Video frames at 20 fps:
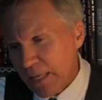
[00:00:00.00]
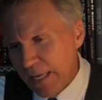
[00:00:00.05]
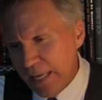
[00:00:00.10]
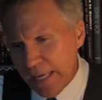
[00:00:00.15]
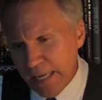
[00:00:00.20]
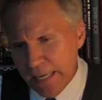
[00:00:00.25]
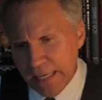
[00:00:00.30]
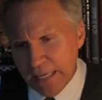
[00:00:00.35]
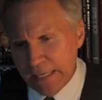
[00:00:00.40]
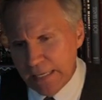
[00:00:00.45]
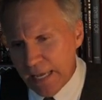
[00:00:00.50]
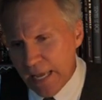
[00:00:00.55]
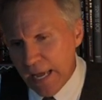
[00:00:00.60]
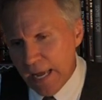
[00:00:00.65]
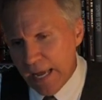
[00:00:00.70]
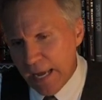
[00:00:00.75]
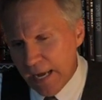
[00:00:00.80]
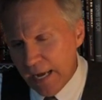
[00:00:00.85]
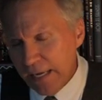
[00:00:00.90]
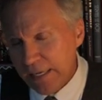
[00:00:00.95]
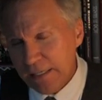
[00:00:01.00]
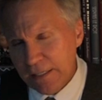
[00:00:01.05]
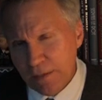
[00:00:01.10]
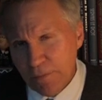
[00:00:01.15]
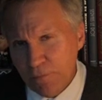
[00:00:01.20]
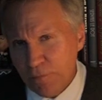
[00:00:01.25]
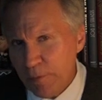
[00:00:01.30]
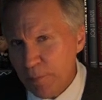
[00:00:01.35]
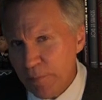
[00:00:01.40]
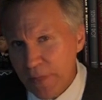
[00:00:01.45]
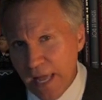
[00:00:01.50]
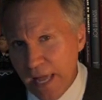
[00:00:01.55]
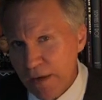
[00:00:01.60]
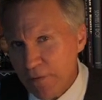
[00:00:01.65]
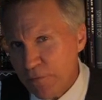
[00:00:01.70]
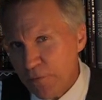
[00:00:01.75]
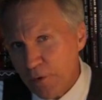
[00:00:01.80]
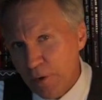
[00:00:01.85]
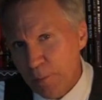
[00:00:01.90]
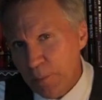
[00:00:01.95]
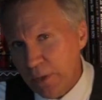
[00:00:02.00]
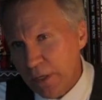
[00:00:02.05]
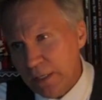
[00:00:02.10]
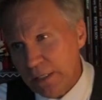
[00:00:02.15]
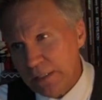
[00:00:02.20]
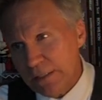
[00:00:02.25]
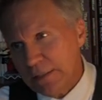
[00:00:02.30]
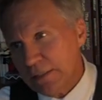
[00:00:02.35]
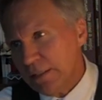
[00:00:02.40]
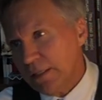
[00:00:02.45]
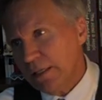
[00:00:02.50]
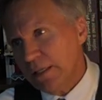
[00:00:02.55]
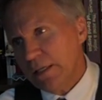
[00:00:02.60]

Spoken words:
And I come from that from a